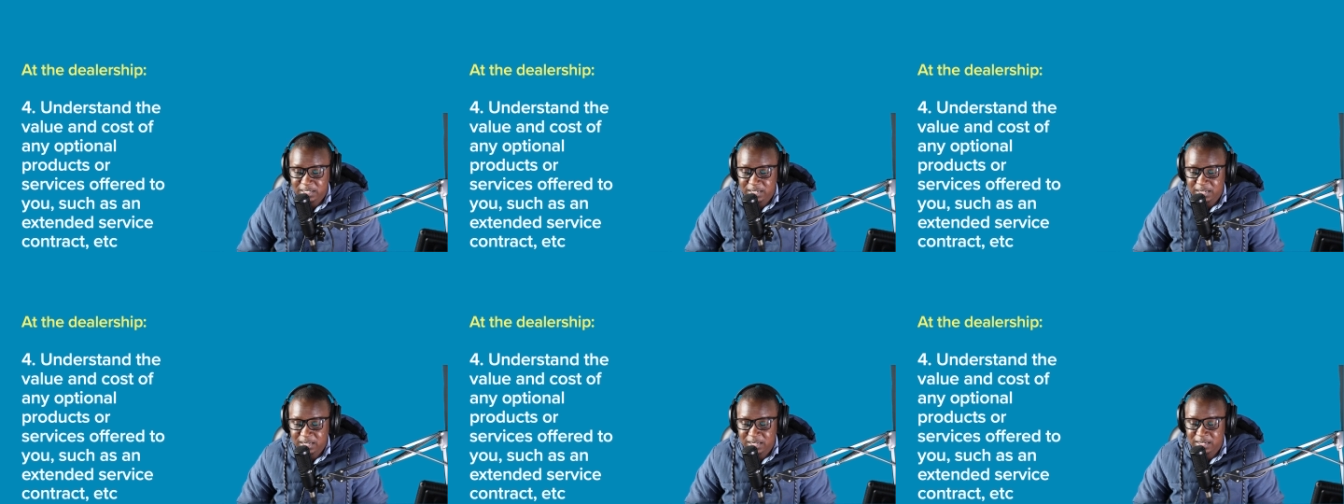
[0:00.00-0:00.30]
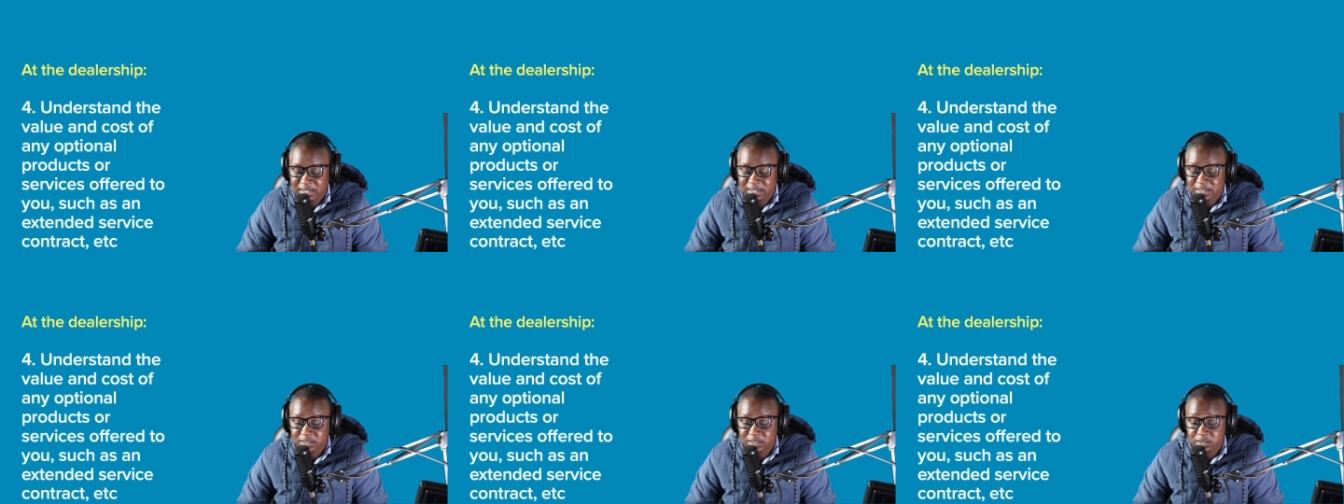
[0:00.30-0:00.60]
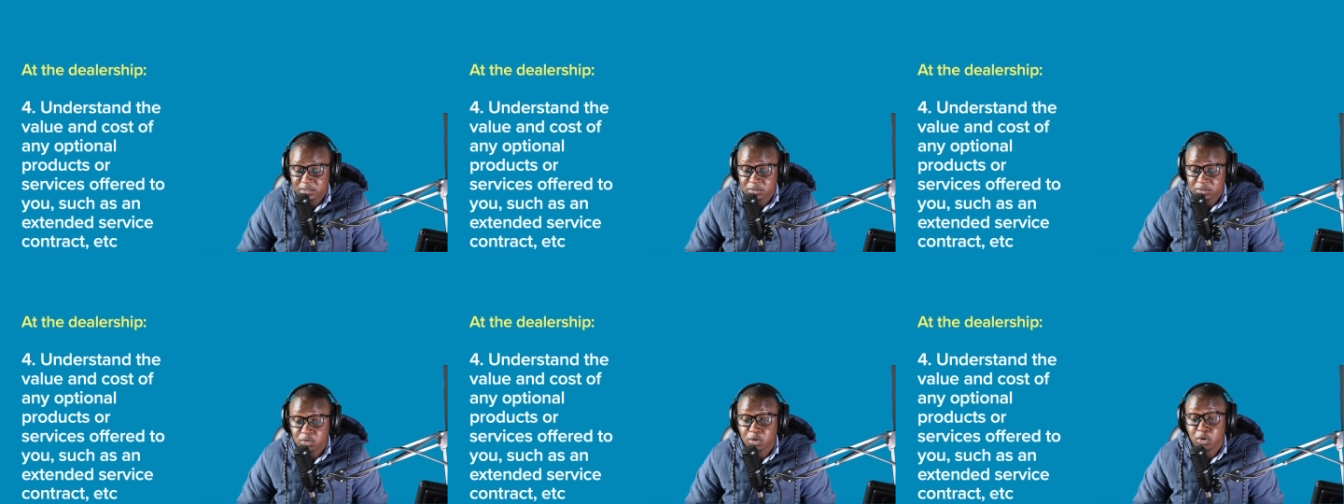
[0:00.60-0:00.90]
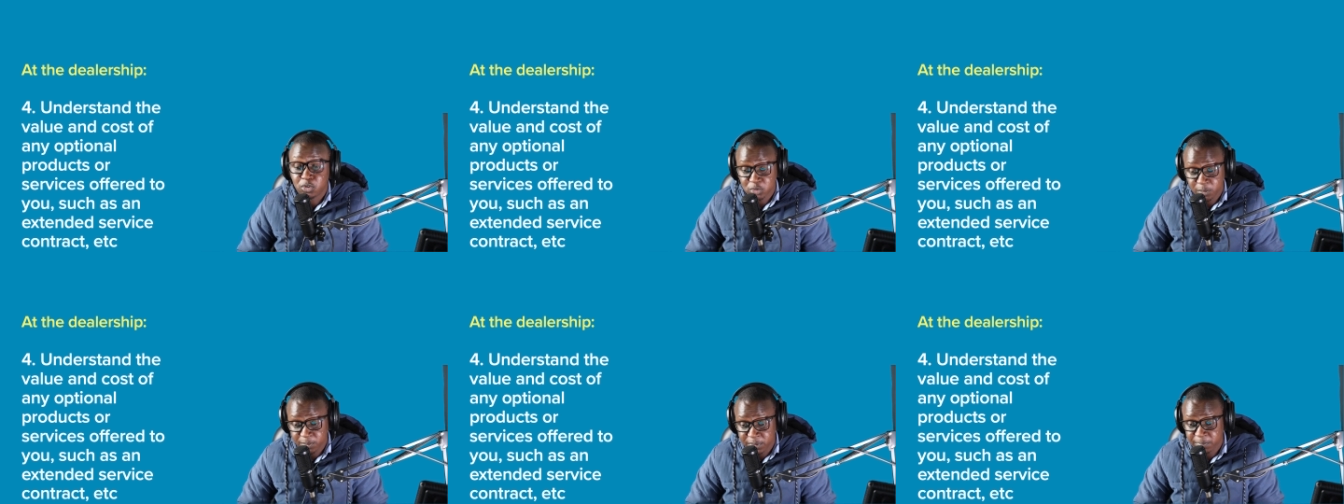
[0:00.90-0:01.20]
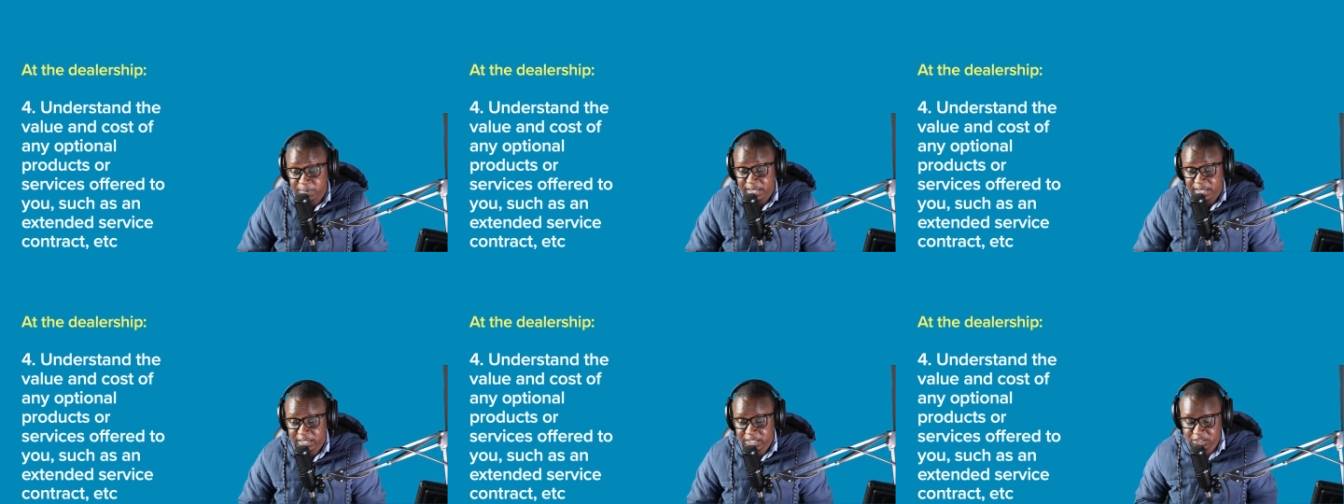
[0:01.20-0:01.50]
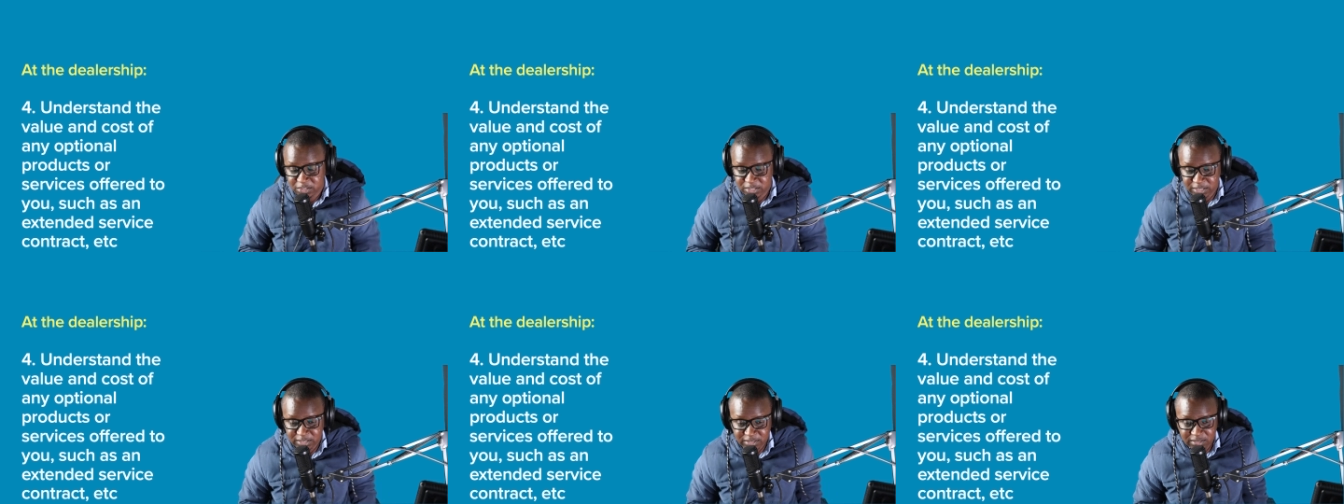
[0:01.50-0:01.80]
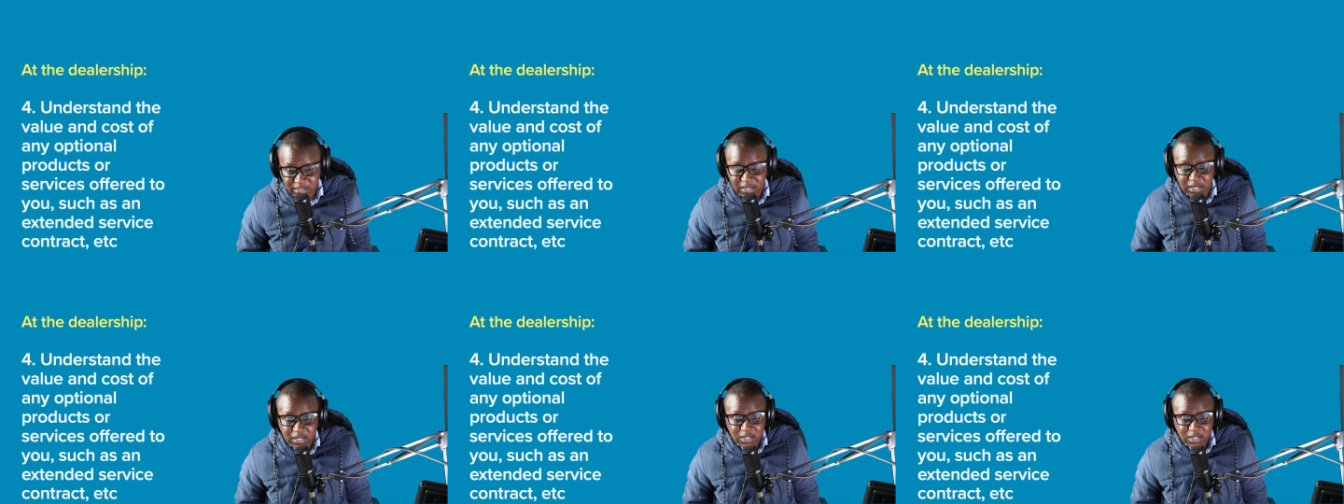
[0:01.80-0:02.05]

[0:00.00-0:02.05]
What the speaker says: and you'll also be paying interest.